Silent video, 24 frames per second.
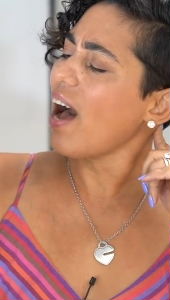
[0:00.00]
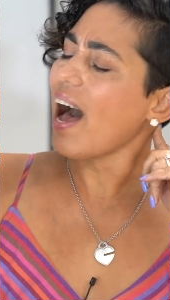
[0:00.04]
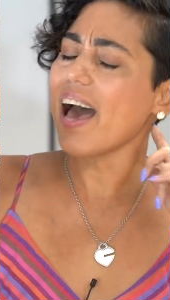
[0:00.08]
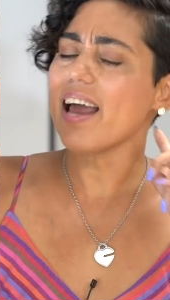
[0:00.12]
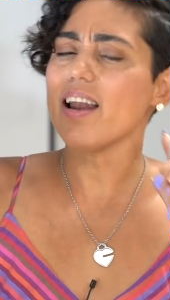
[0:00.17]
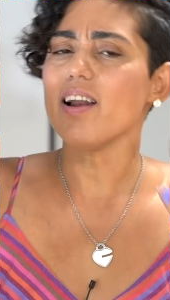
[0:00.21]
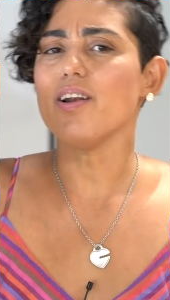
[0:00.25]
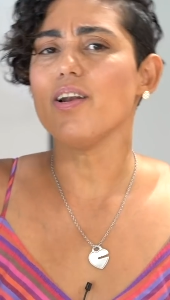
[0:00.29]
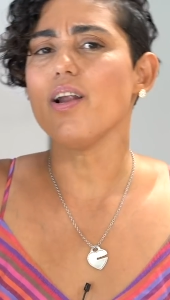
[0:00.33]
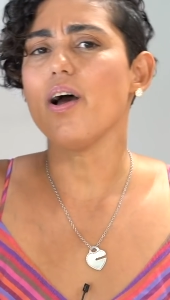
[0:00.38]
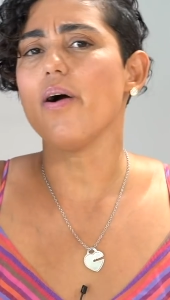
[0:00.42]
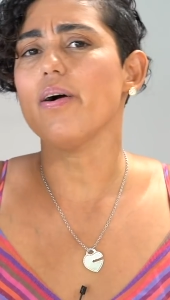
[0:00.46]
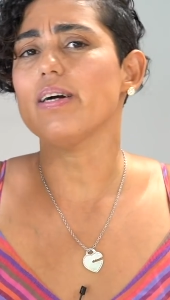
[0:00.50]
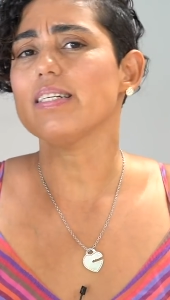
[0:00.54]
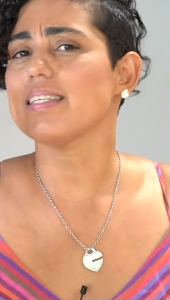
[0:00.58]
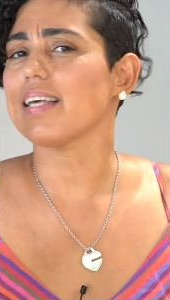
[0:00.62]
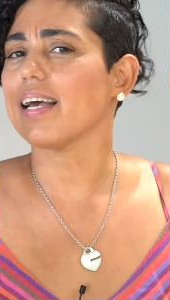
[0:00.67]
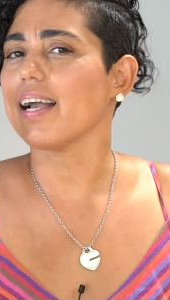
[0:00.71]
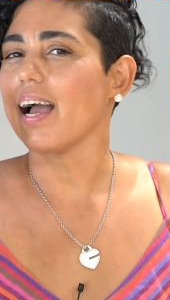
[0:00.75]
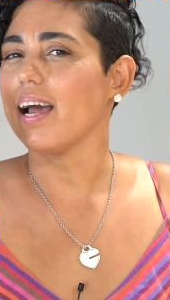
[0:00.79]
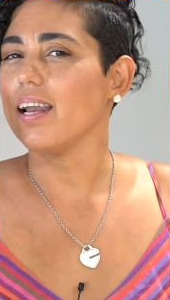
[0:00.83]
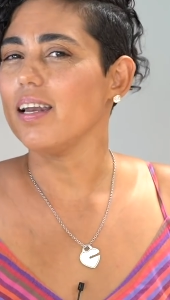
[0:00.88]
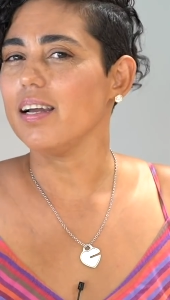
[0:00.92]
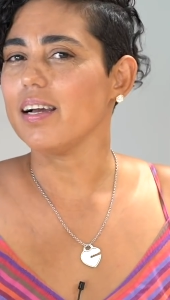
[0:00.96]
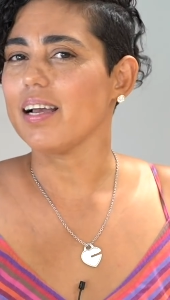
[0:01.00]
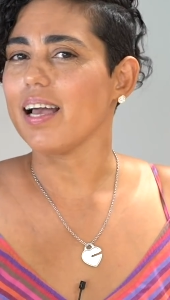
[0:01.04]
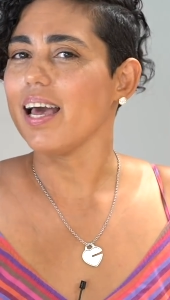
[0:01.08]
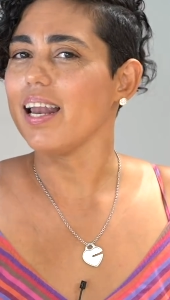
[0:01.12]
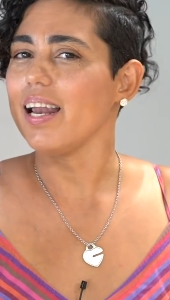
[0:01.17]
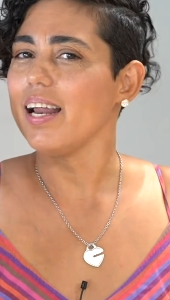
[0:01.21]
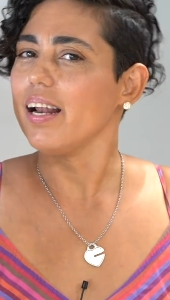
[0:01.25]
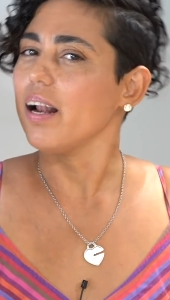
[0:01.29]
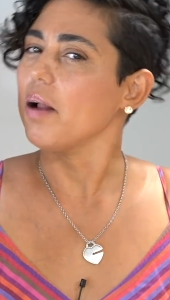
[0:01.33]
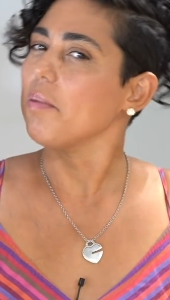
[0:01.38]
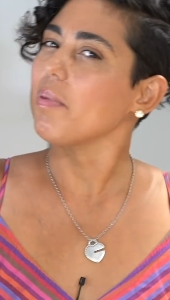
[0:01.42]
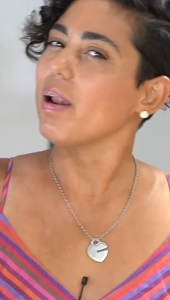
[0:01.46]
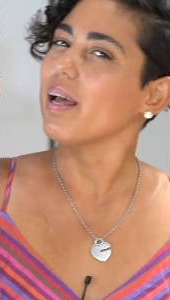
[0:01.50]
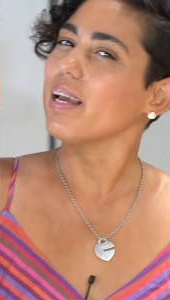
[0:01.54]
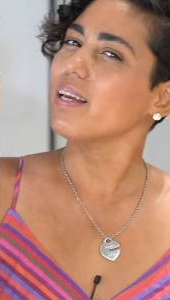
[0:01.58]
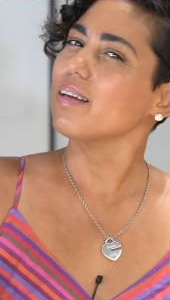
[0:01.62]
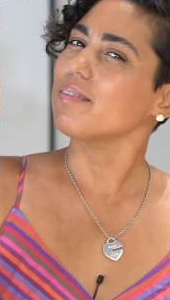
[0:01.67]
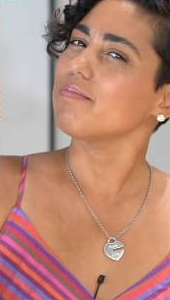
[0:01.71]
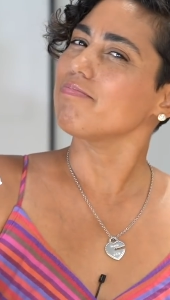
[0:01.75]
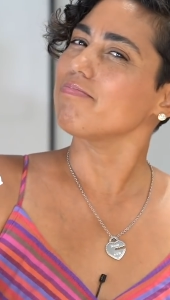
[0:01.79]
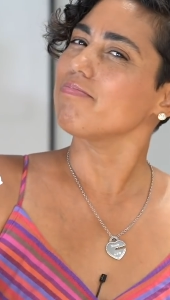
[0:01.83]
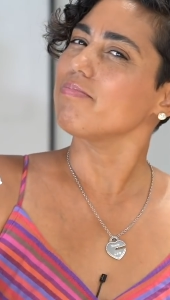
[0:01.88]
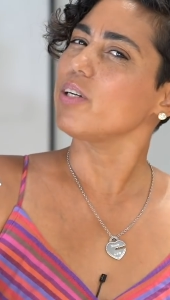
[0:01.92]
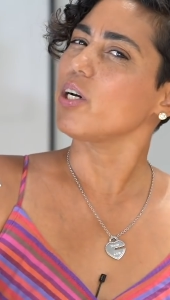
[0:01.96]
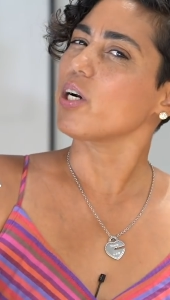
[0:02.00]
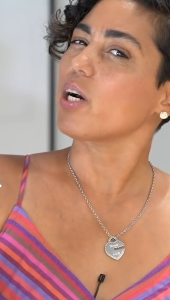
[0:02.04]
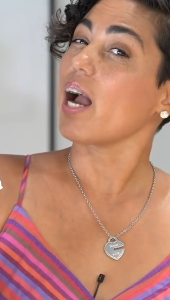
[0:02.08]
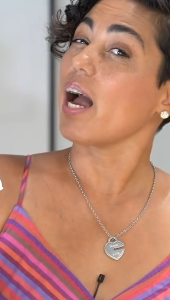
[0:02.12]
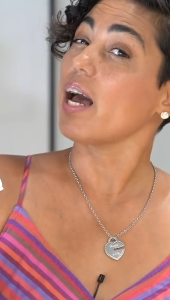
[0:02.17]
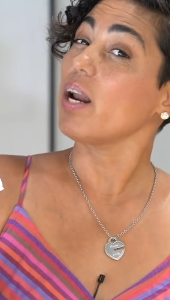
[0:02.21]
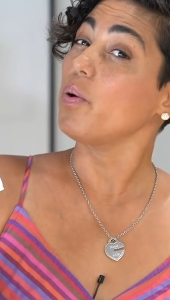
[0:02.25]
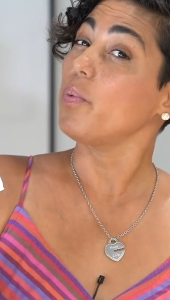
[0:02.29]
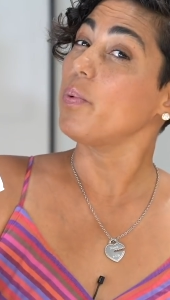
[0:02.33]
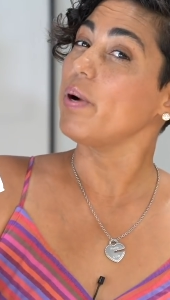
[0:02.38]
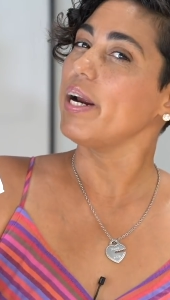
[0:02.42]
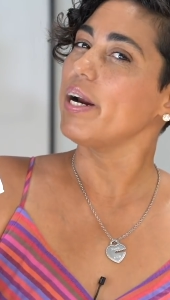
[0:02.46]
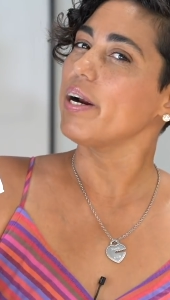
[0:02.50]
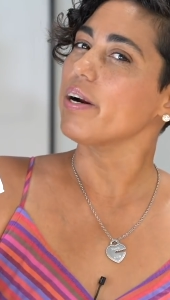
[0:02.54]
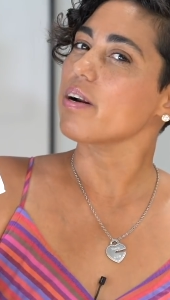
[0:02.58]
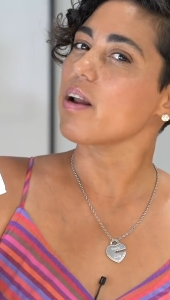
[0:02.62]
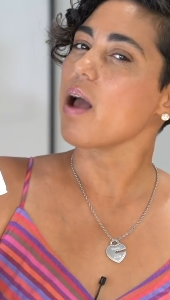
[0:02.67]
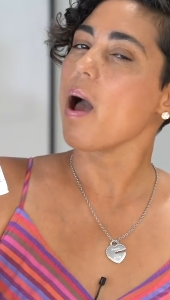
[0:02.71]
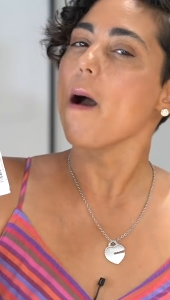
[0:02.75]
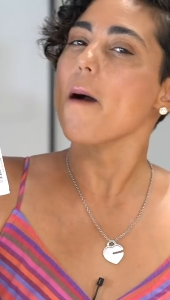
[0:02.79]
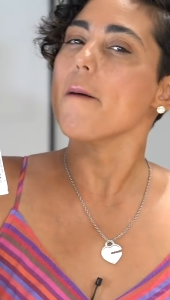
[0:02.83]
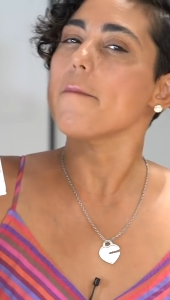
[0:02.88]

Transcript: I don't know, it's like I look at it and I'm like, you're kind of weird,